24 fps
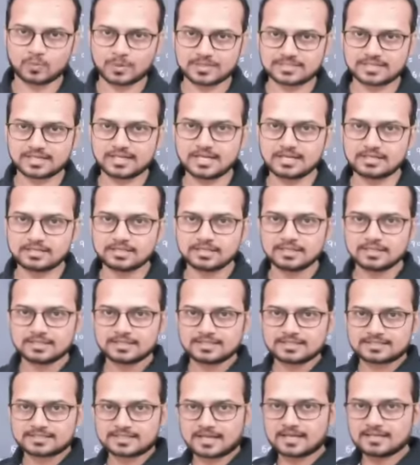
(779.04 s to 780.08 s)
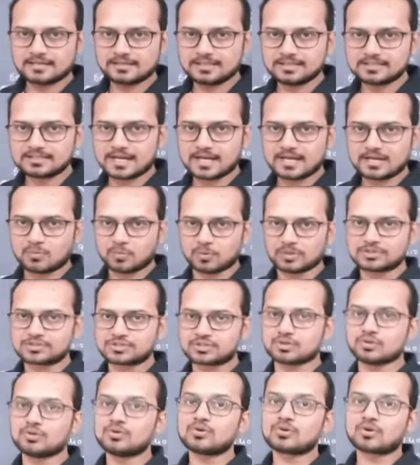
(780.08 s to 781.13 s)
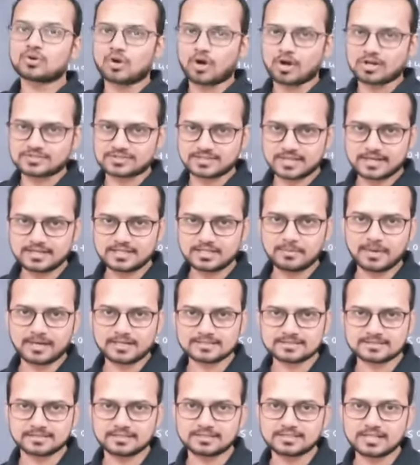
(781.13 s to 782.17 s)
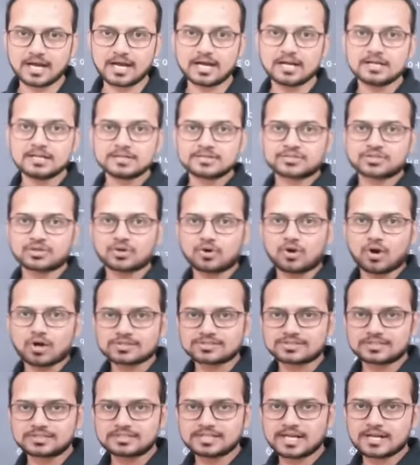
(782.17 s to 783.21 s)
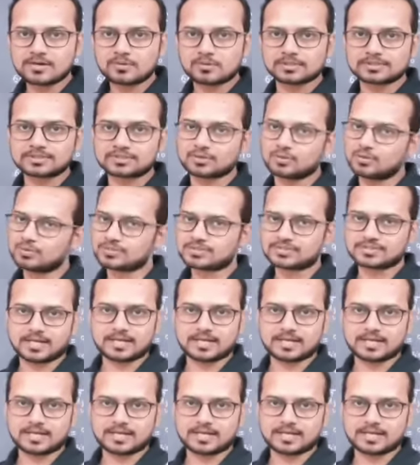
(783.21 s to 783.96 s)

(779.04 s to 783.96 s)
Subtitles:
Once again, sin theta equals to cos 90 minus theta. So cos theta equals to